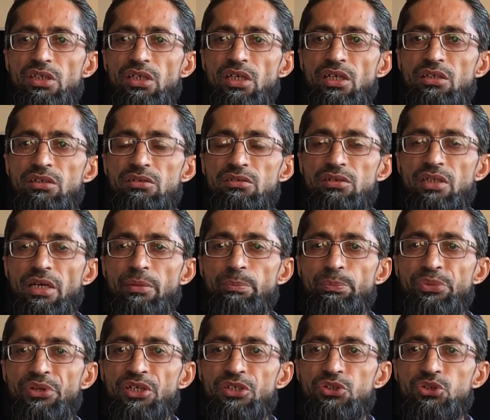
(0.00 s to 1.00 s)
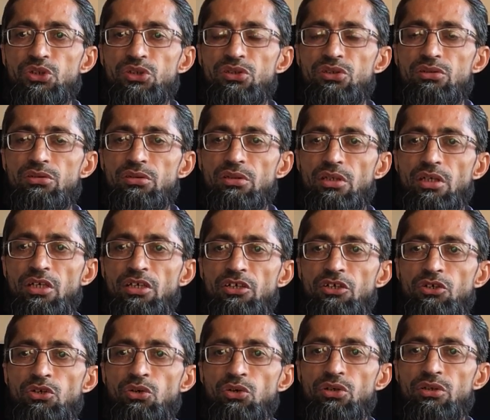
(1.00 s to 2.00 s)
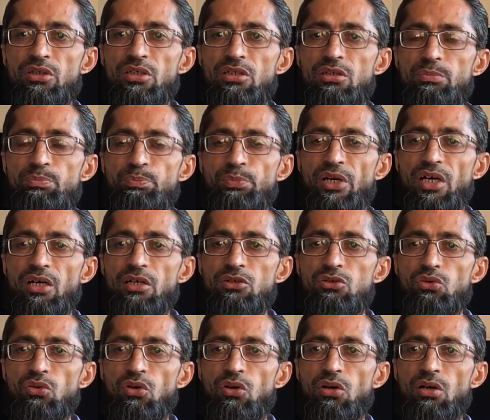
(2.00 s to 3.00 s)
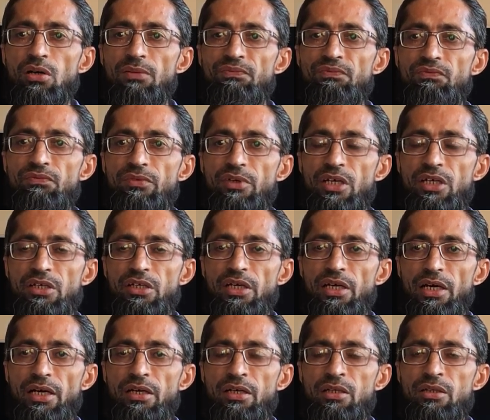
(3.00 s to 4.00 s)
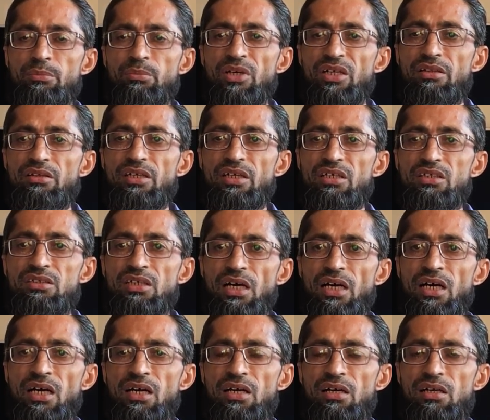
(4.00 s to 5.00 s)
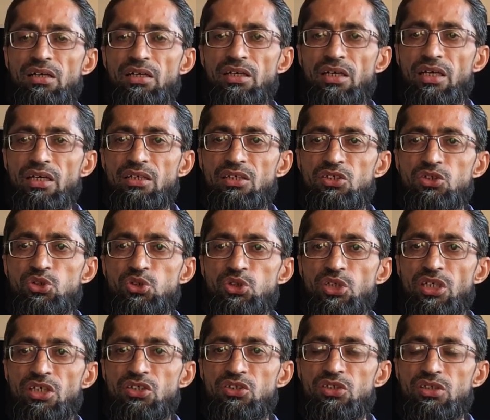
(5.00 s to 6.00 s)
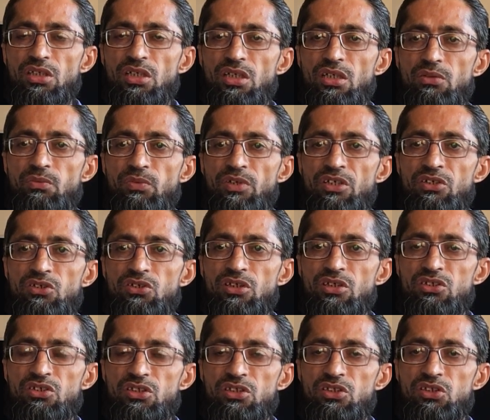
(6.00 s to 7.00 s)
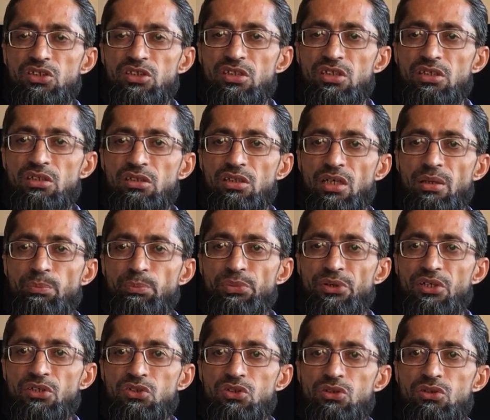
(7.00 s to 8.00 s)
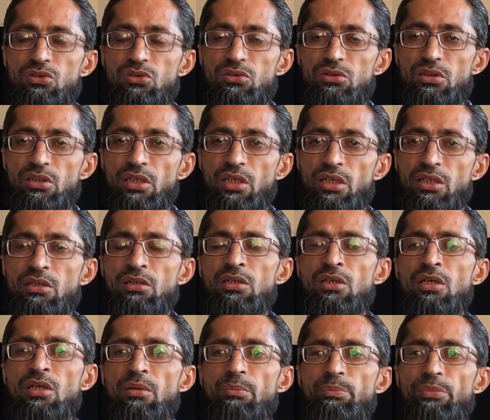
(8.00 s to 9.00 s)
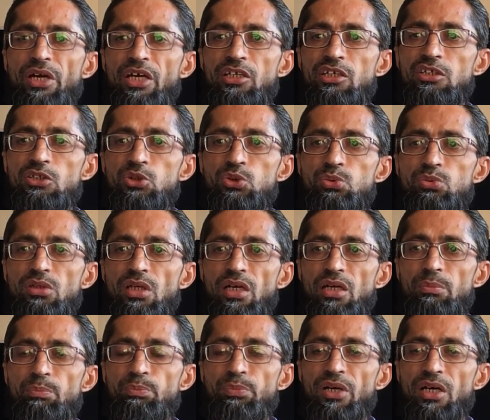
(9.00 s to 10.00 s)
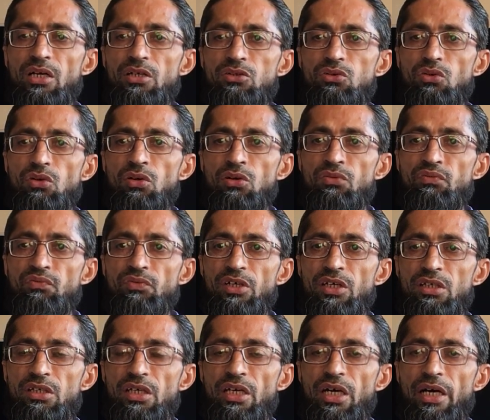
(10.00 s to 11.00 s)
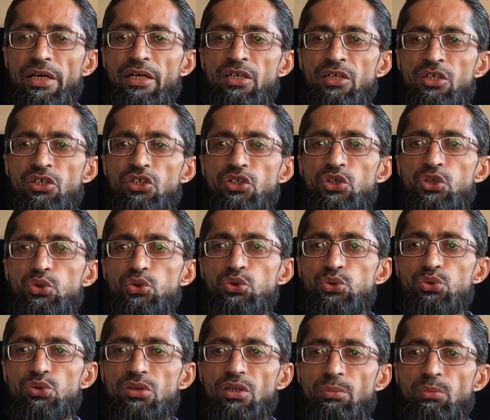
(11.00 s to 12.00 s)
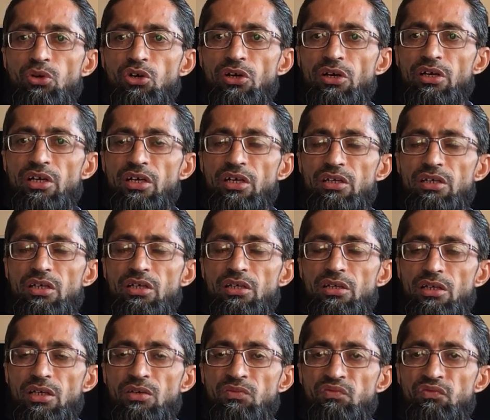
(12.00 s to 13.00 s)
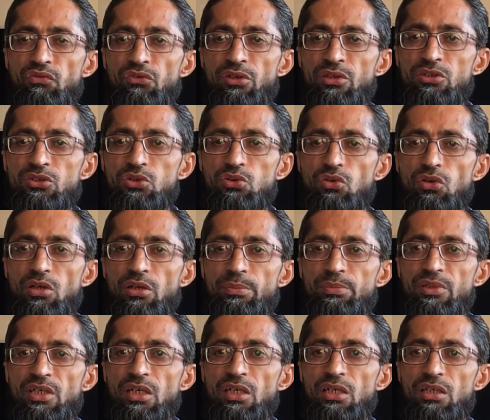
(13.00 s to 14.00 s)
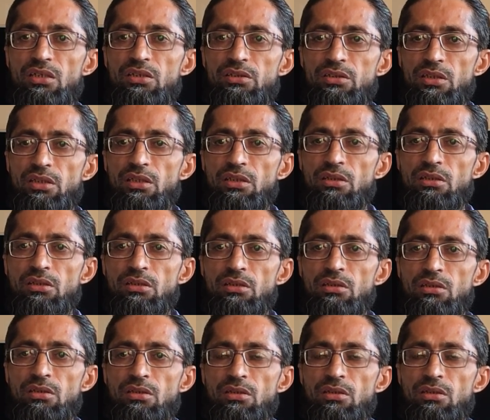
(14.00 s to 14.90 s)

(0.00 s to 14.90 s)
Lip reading: in temperature in northern part of India, but there is hardly any change in winter season in temperature in peninsular part of India due to the moderating influence of the sea.